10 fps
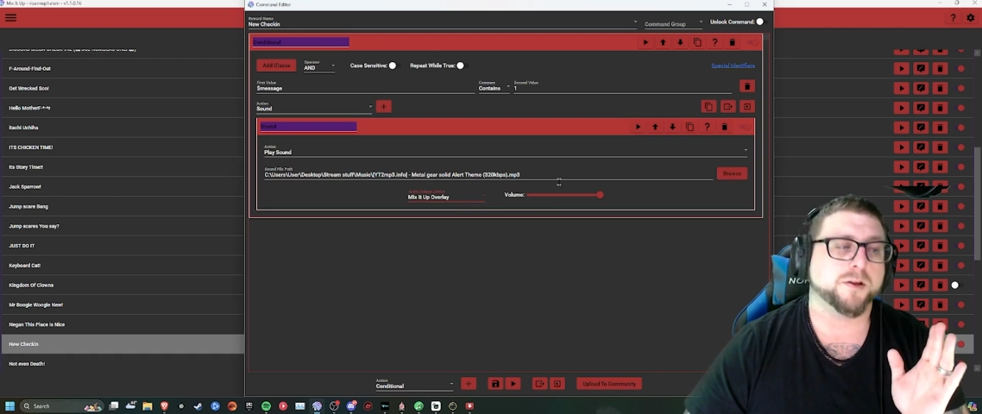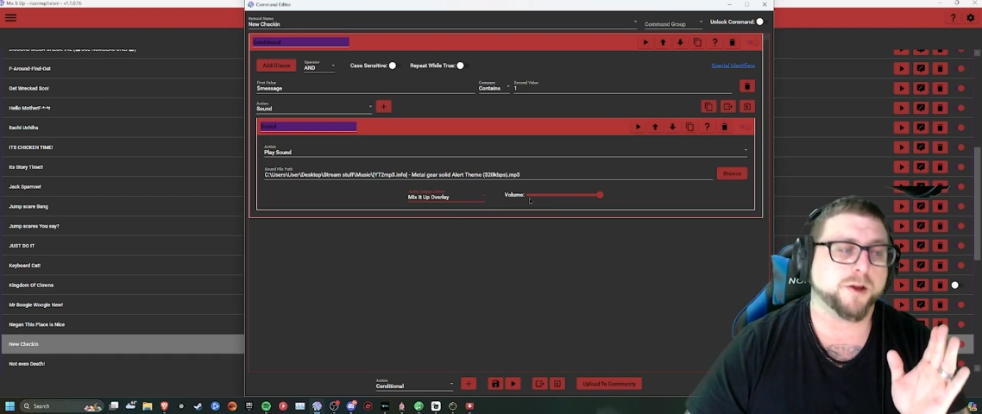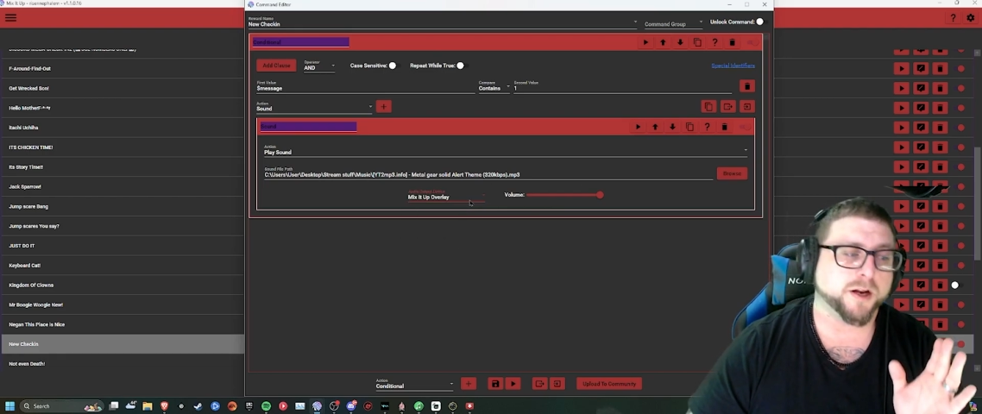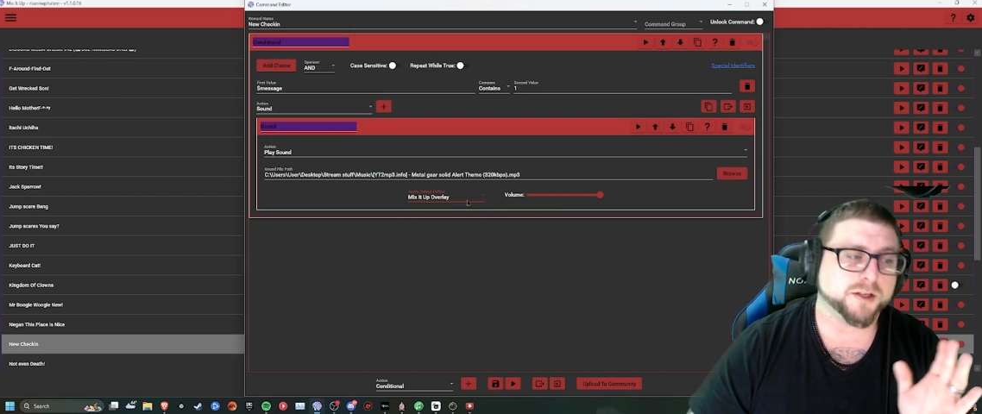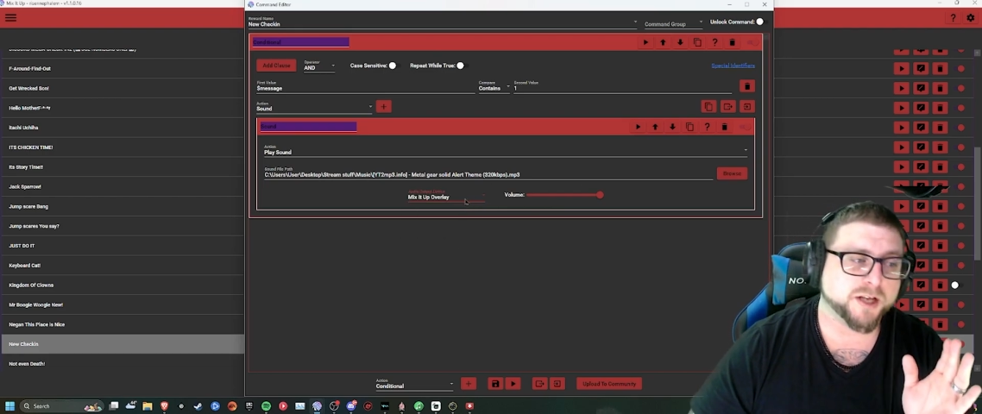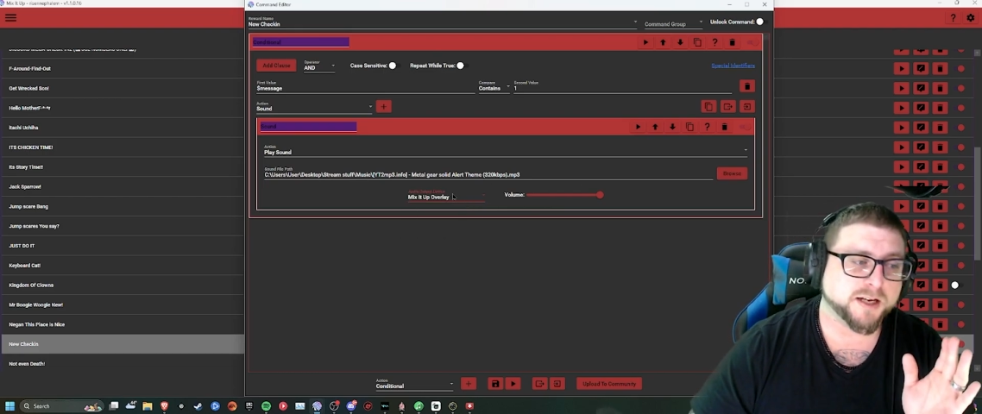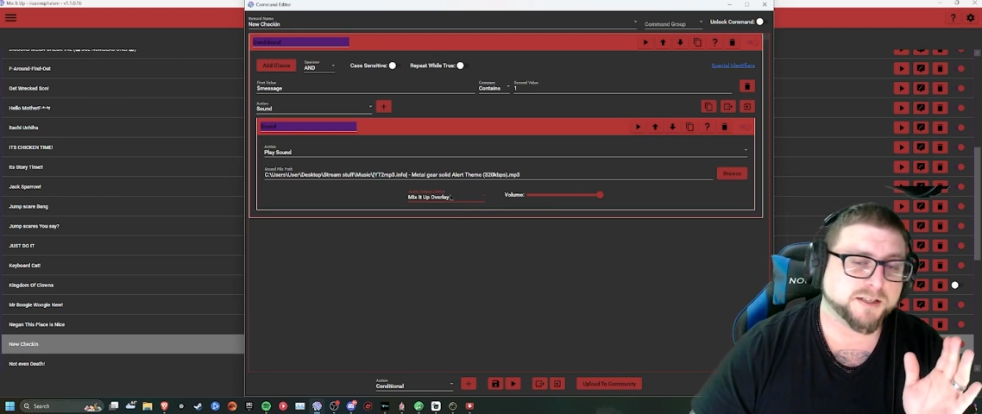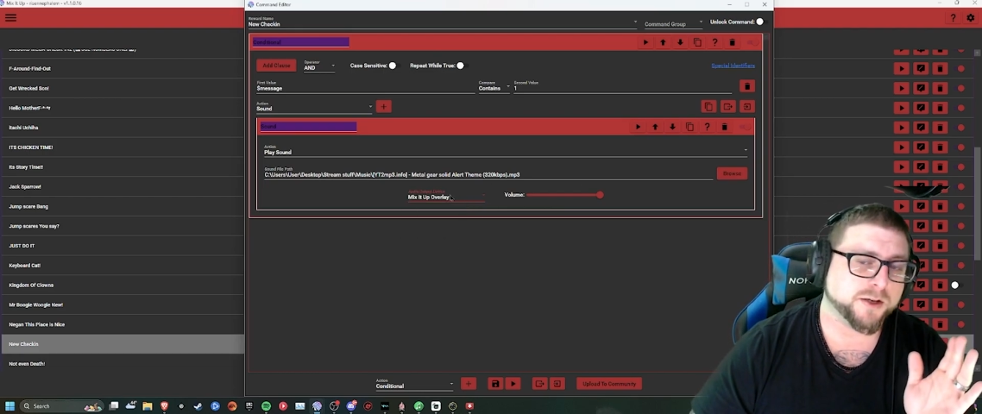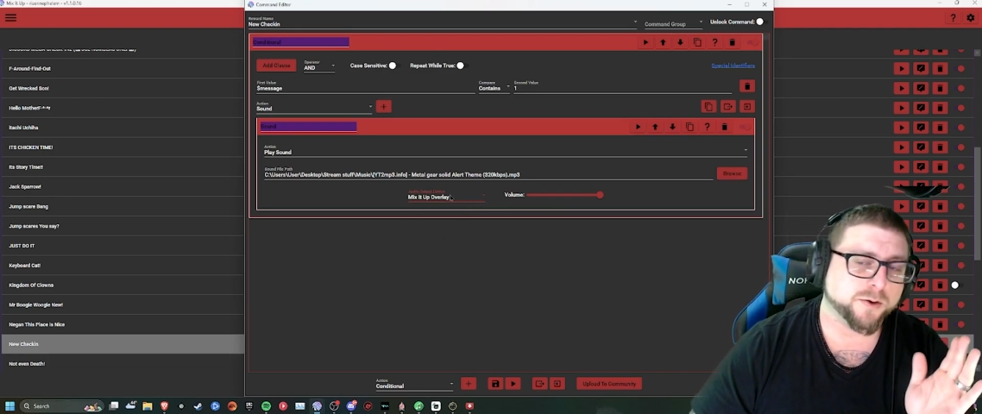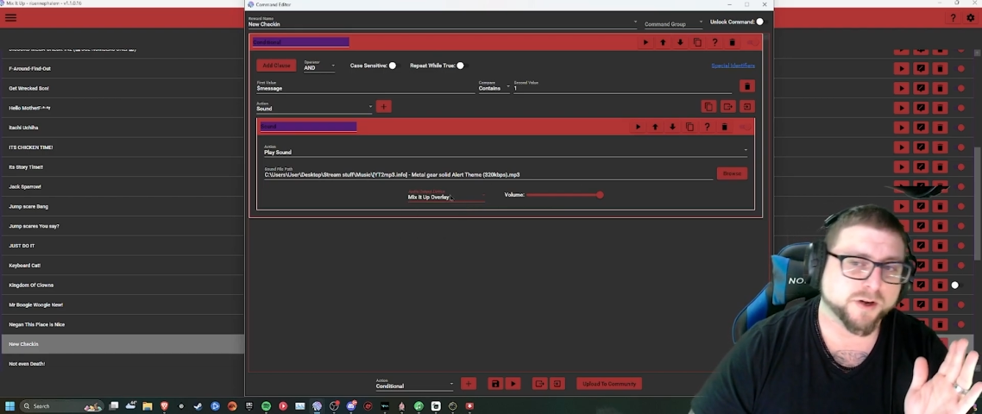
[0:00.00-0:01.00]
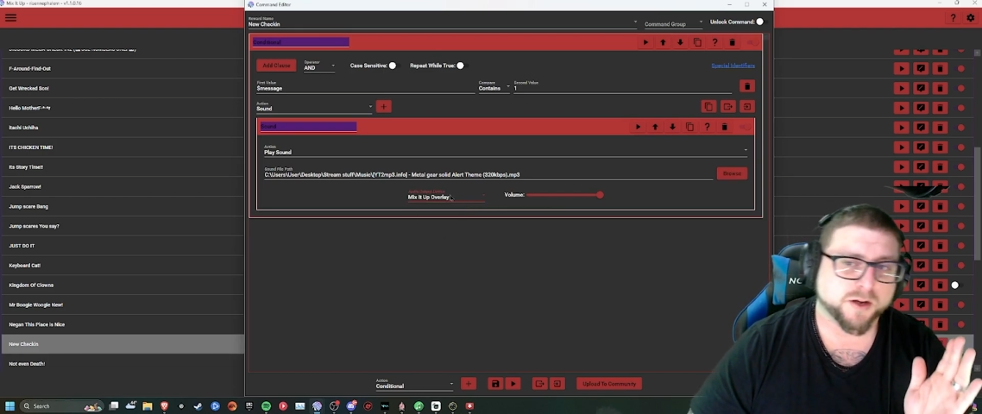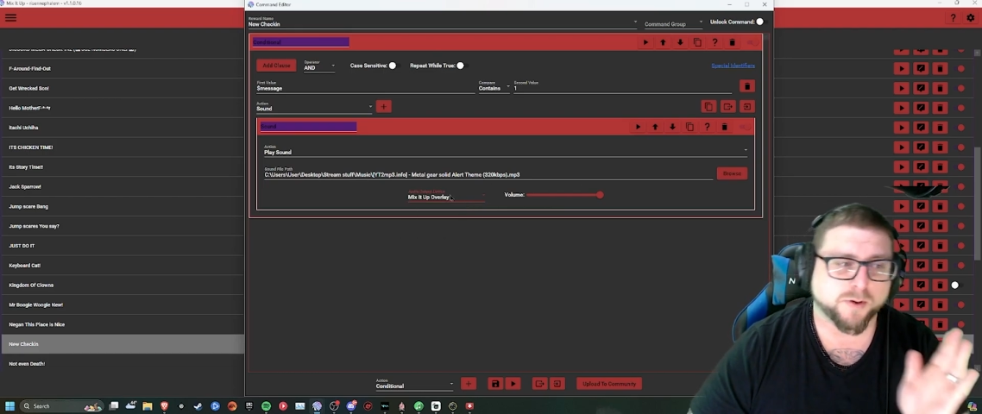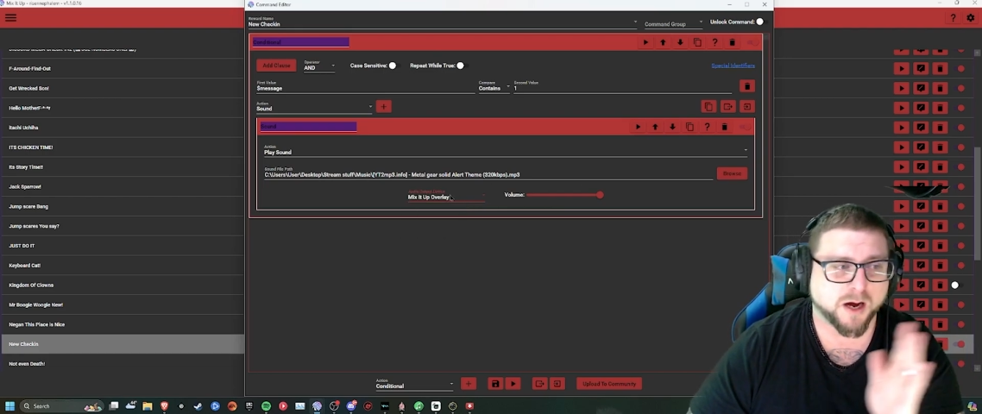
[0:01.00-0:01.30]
You're going to change the audio